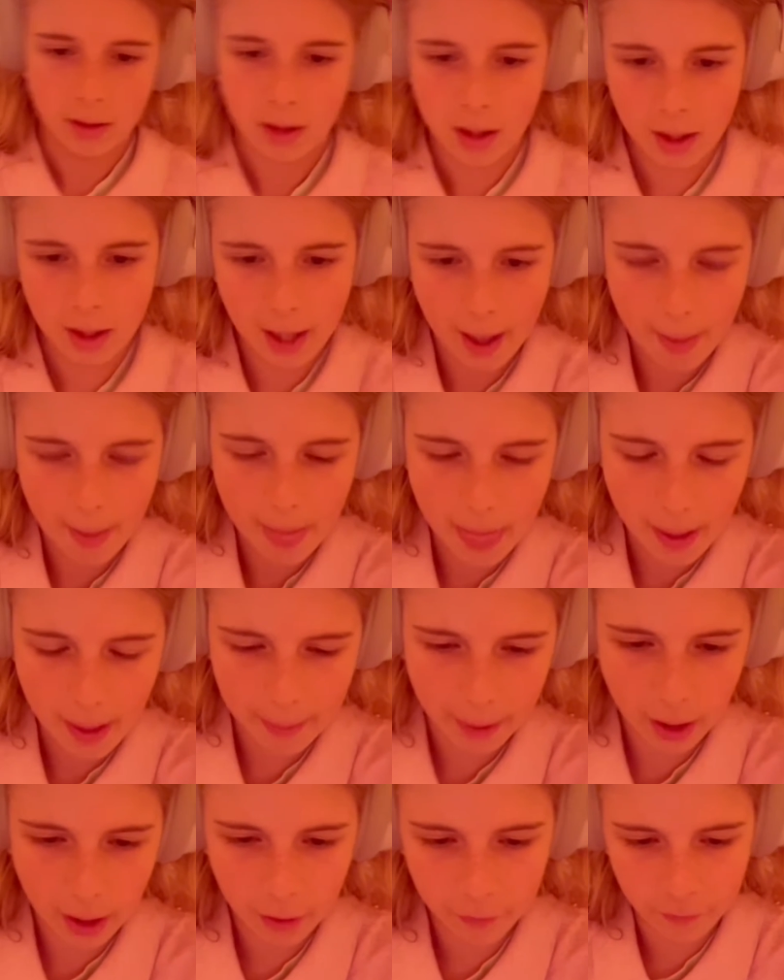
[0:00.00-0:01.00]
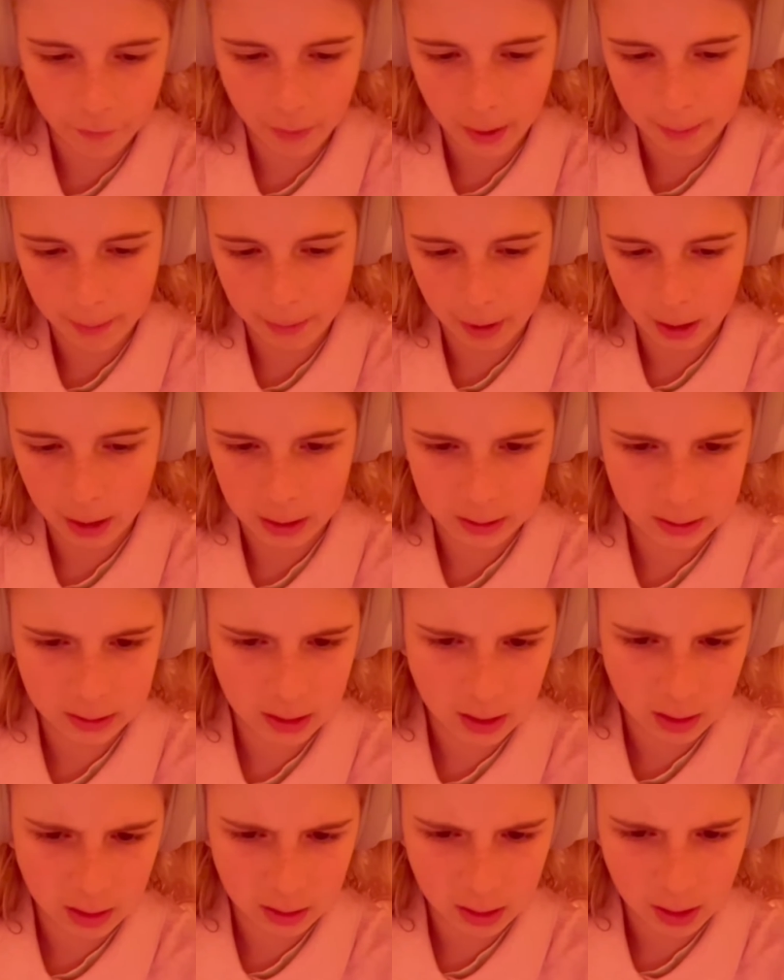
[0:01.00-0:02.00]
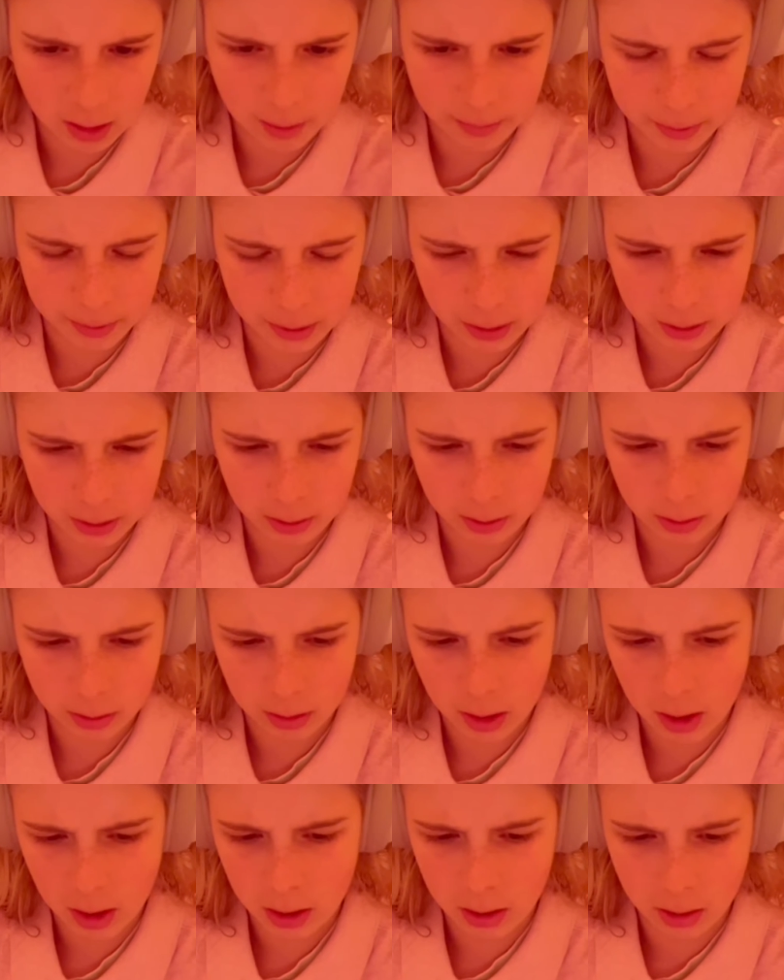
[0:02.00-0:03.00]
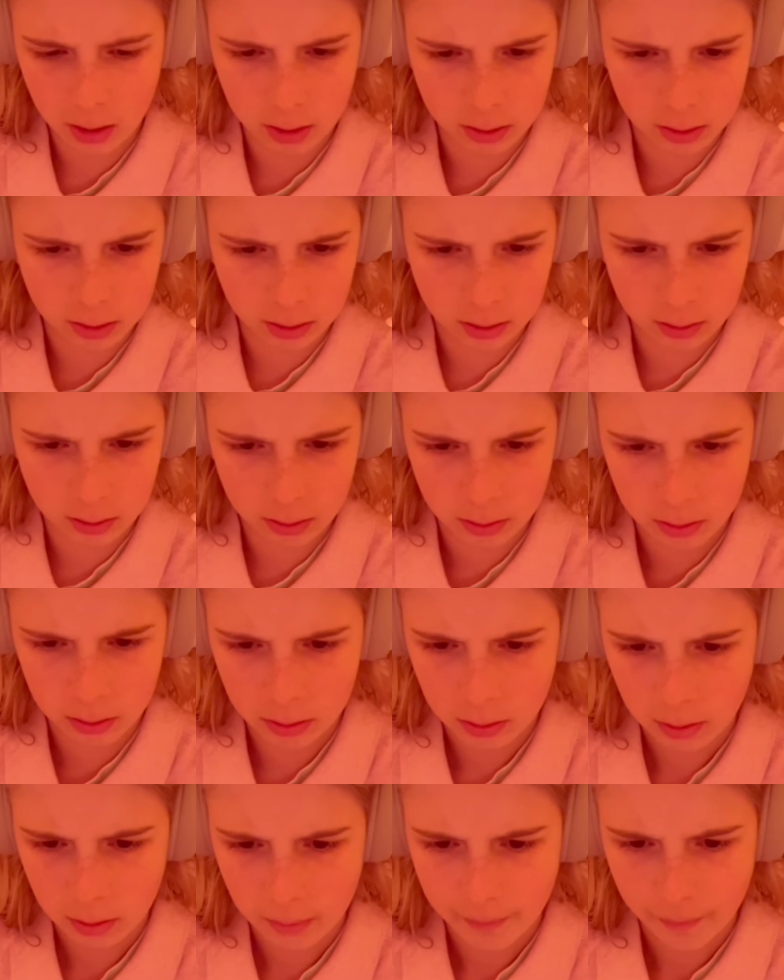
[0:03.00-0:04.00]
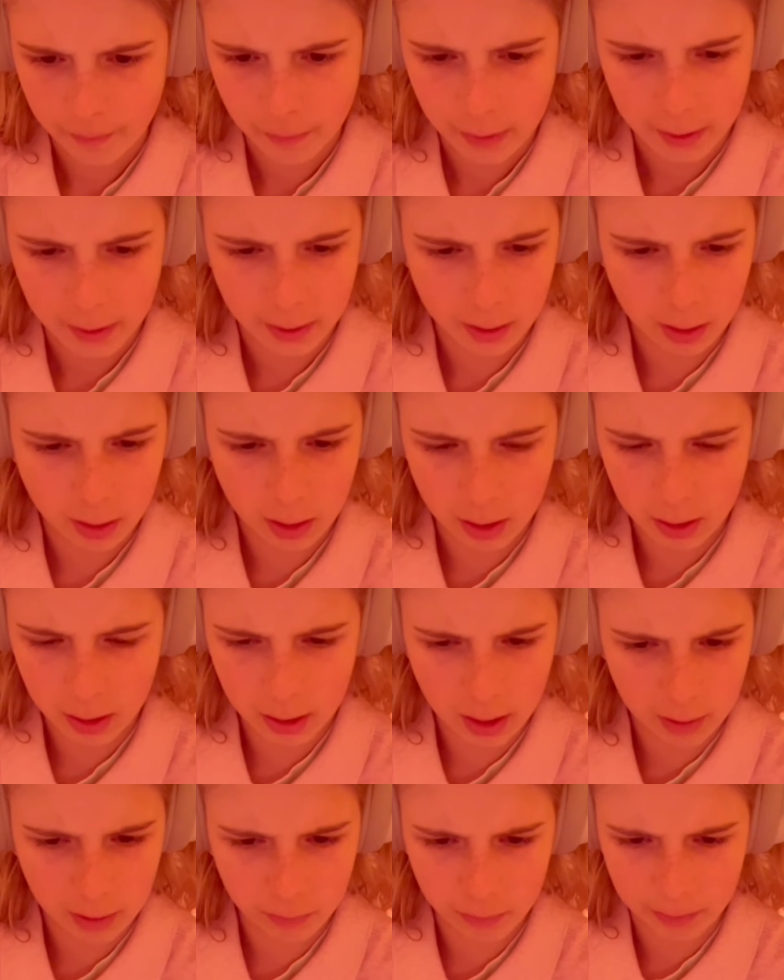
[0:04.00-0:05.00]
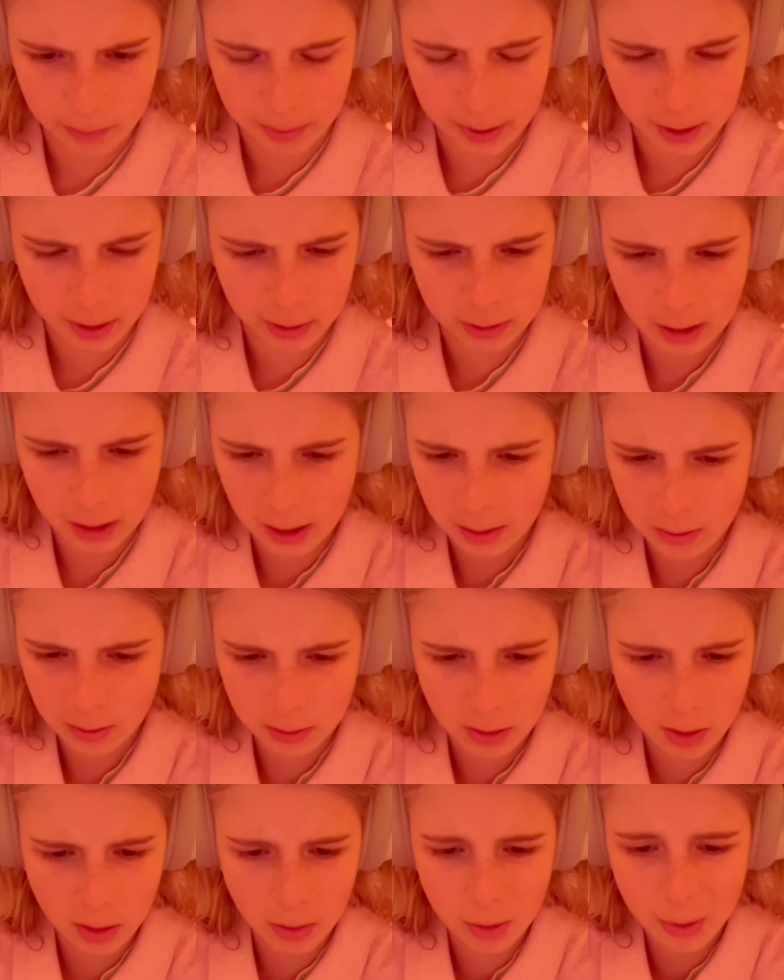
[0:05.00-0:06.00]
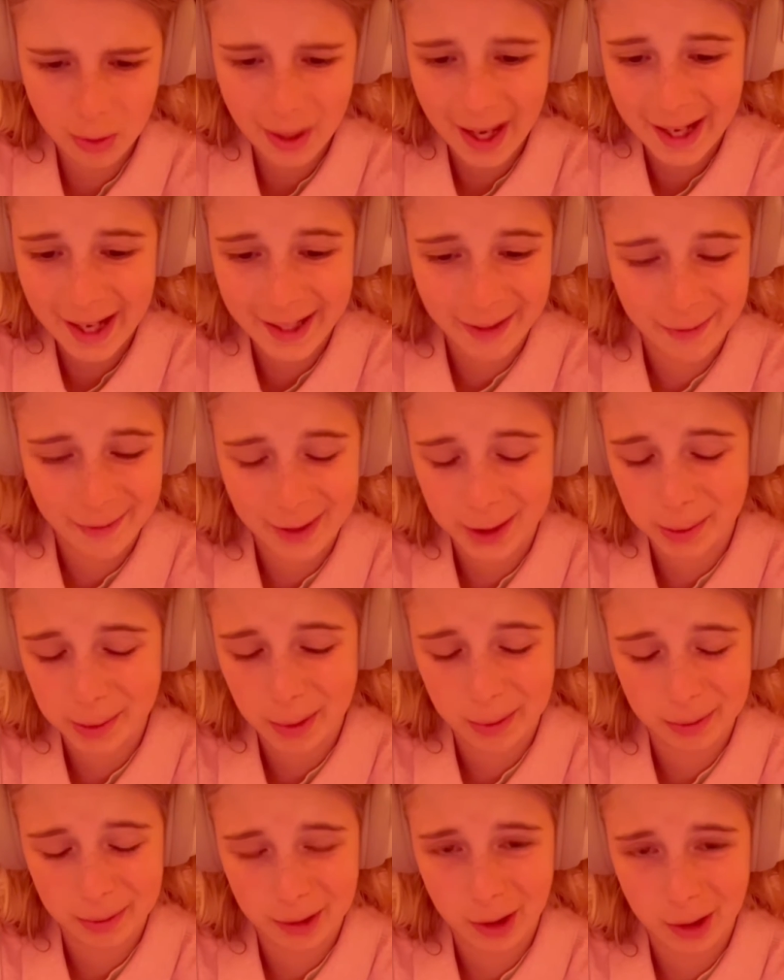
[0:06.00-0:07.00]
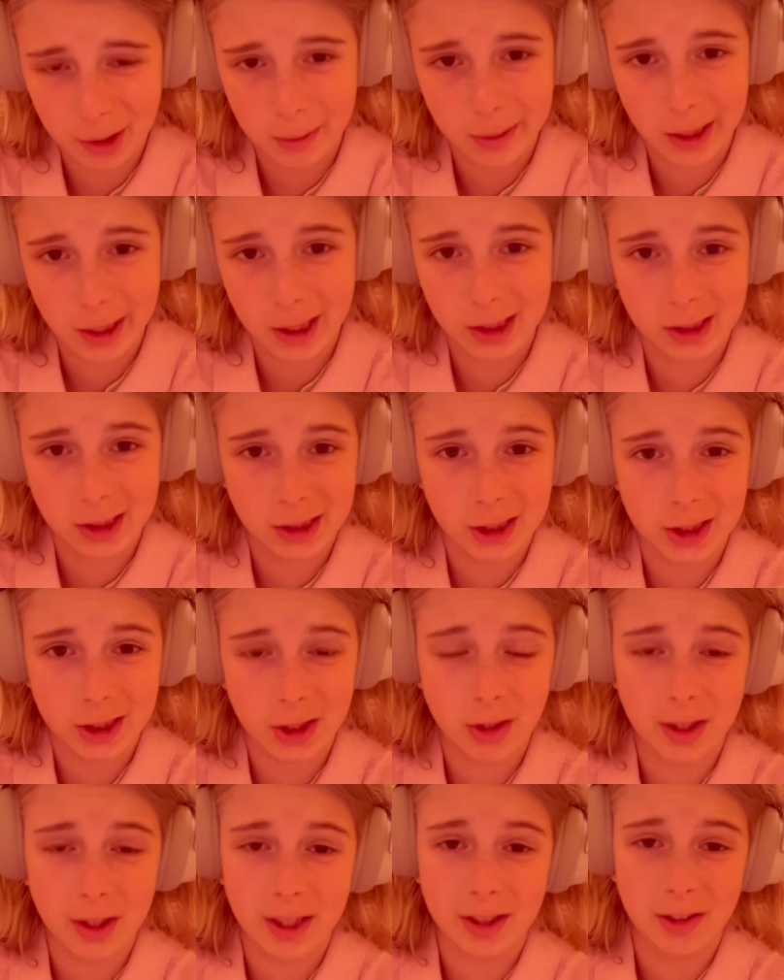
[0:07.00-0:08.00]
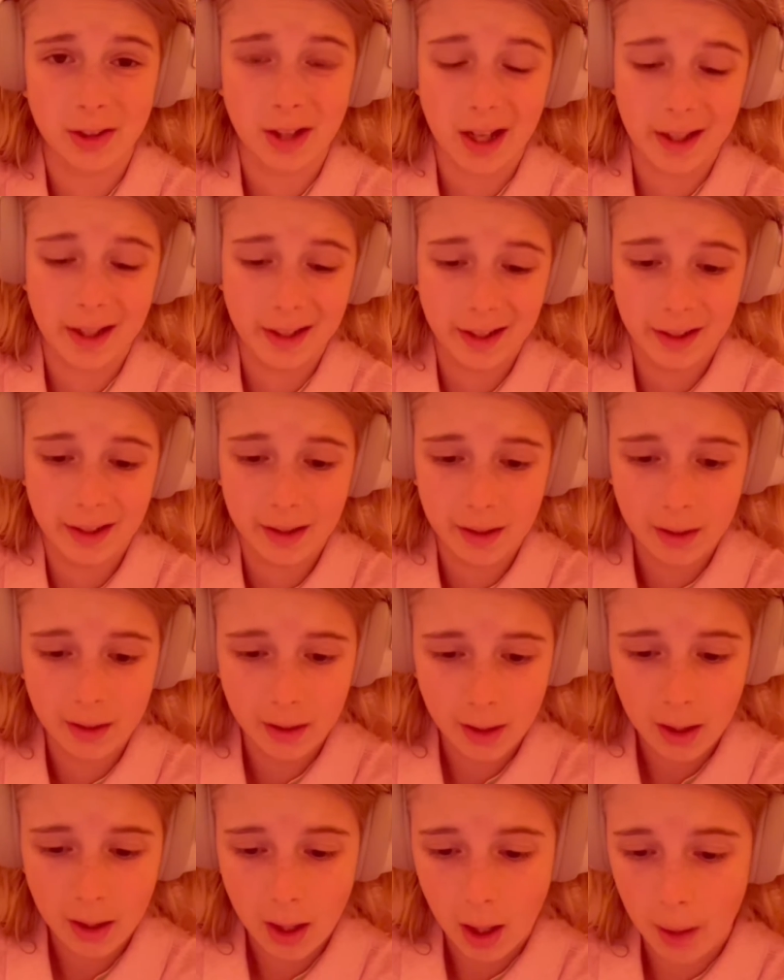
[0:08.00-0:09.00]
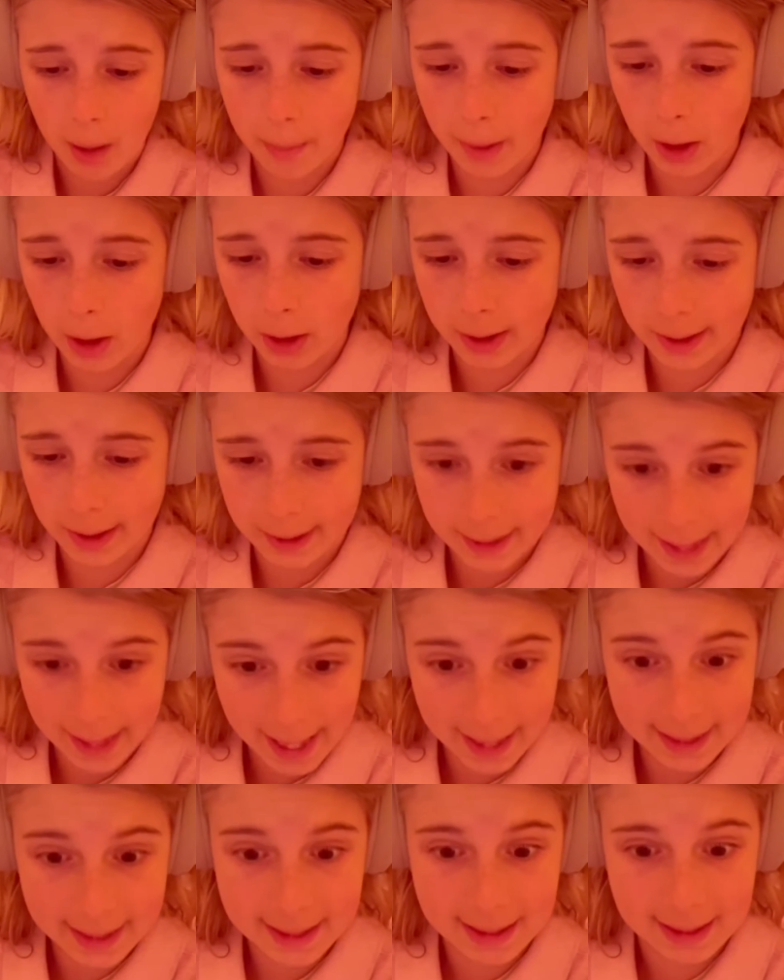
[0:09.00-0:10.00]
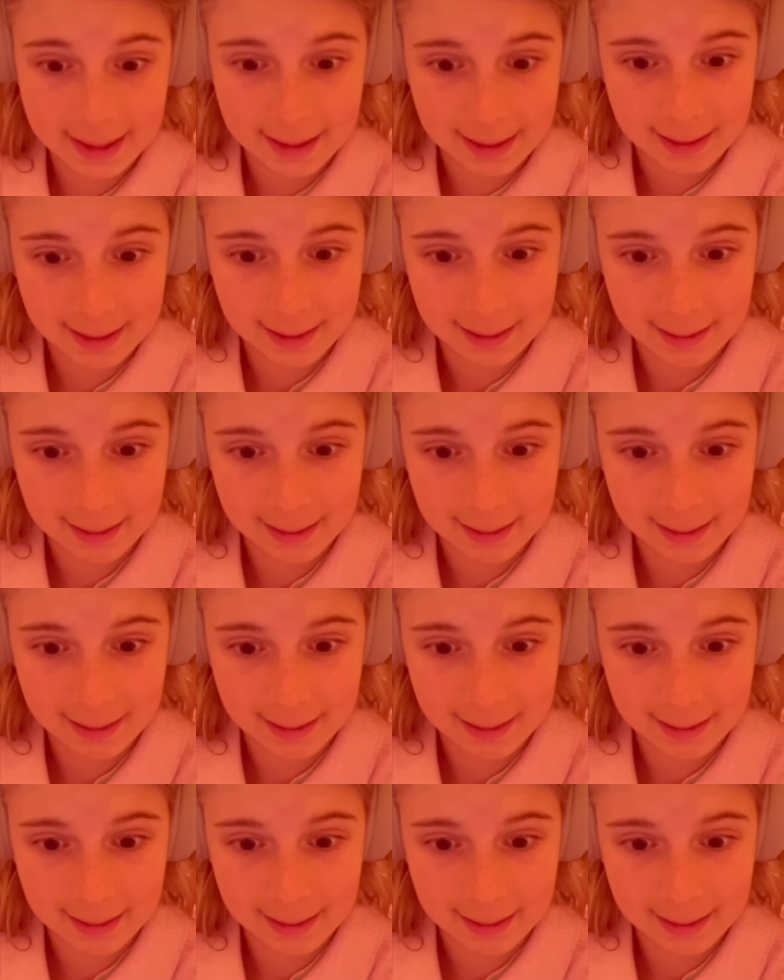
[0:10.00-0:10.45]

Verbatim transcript: Okay, about vampires. No, not in particular. Not a cartoon. Not Evan Peters. I don't know who any of these people are, but I just know that they're not in it. American, yes.